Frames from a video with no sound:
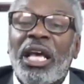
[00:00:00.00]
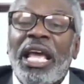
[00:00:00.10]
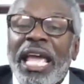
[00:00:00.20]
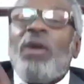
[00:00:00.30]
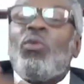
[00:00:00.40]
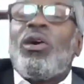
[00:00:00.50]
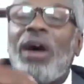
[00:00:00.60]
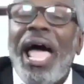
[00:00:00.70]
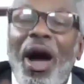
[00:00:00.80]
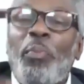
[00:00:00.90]
He will
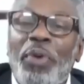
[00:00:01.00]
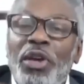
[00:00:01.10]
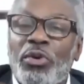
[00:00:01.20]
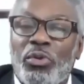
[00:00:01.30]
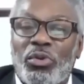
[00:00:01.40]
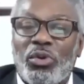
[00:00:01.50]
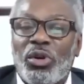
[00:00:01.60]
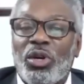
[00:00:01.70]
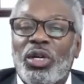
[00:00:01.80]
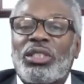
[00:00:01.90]
help you
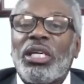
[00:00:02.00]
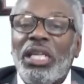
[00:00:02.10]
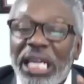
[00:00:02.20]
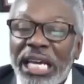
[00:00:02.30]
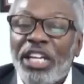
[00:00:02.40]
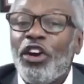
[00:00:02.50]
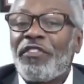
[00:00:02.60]
to lead your